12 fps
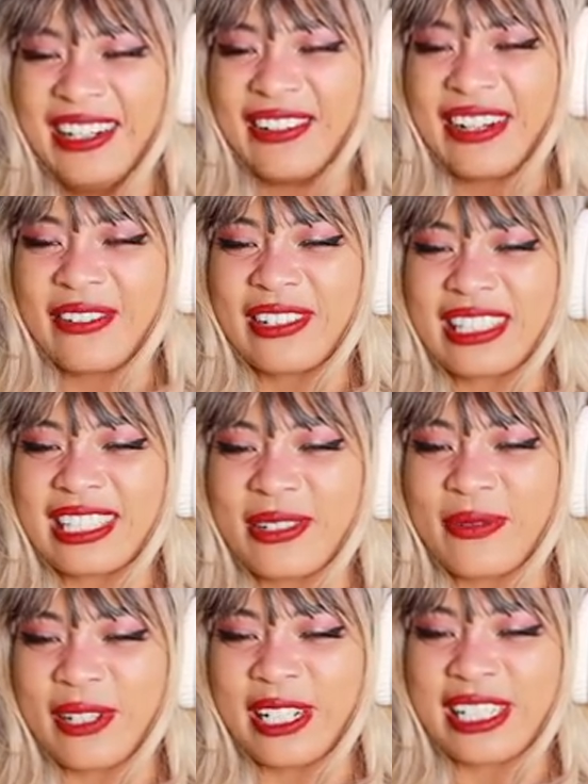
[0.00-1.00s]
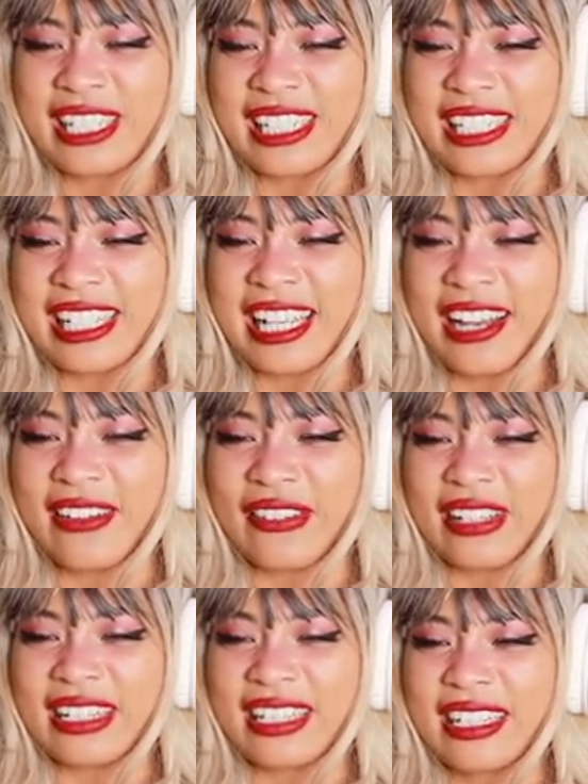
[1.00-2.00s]
Wait, what's the emergency,
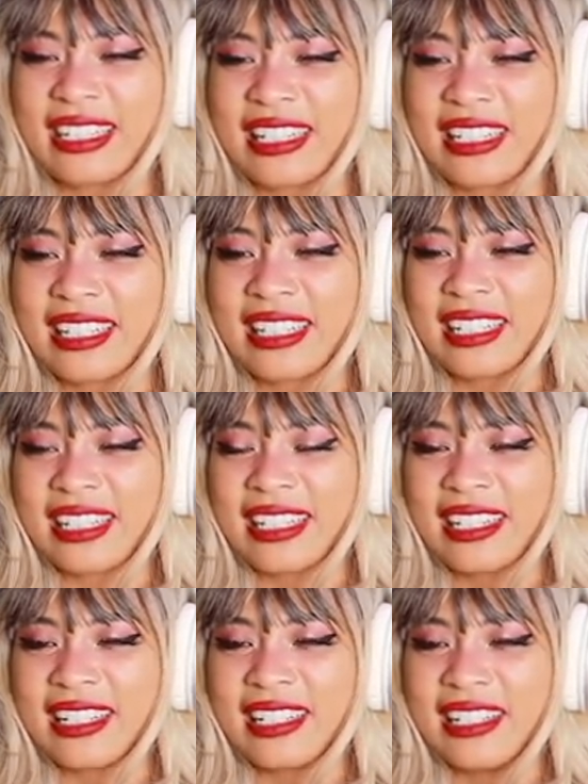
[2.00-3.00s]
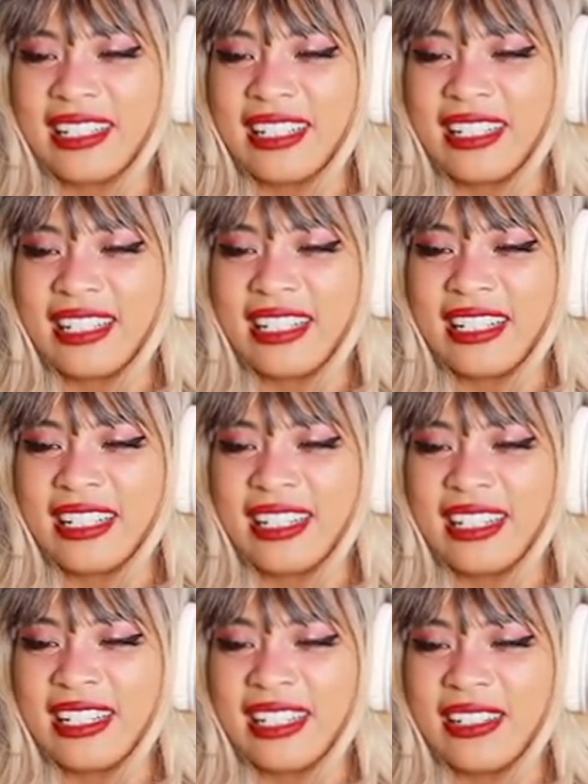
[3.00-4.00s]
Kevin? Emergency delivery! Emergency
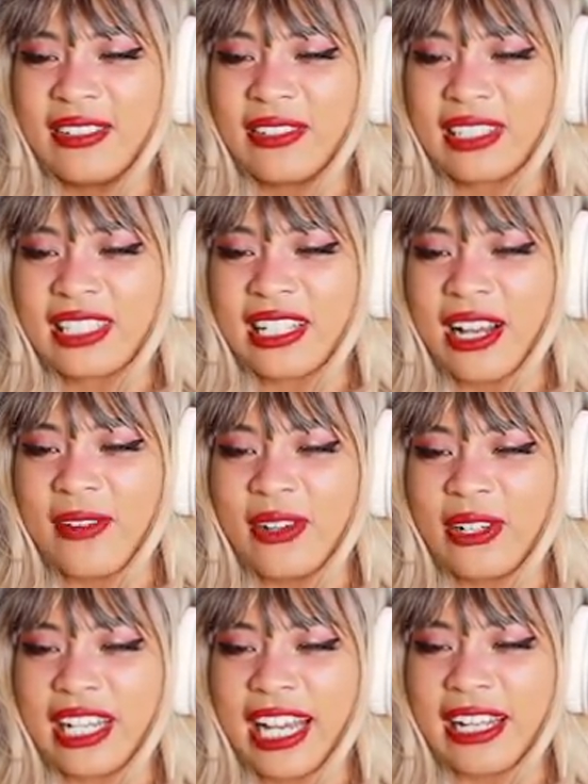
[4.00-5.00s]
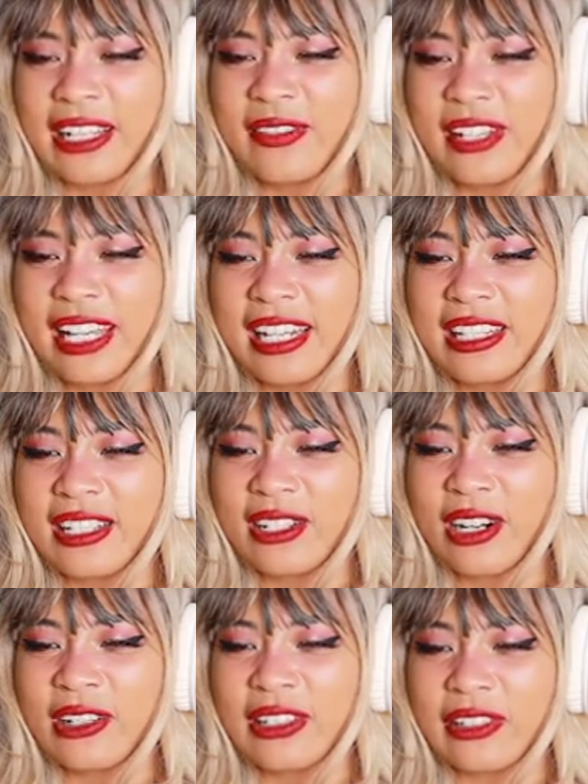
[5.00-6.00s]
delivery! What's up? Okay, let me get in the
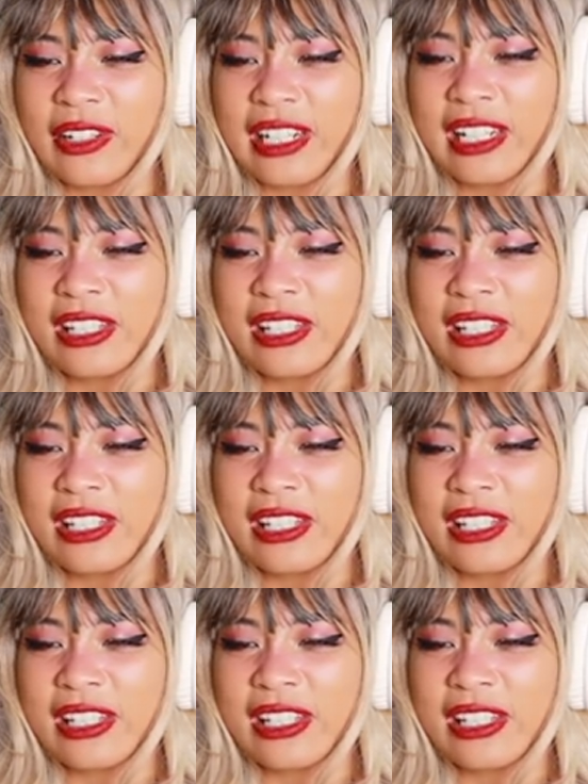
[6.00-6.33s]
car with you. I